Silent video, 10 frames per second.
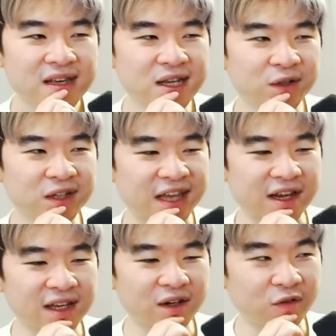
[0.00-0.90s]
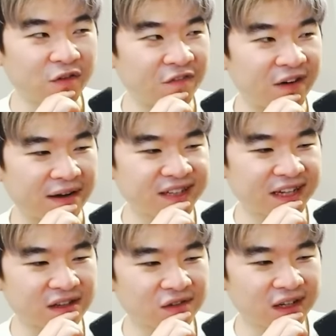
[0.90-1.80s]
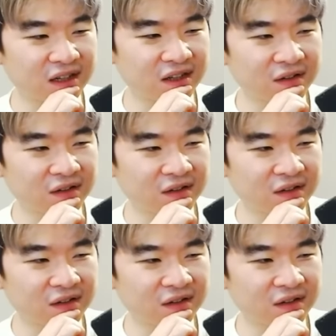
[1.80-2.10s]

can only take it over for five seconds, right?